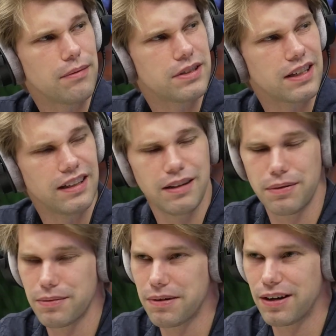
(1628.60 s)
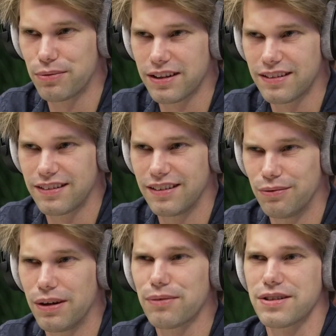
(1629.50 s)
say a little bit about
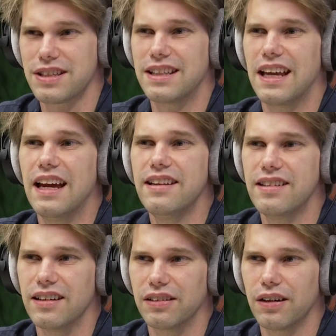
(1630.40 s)
what was gained here,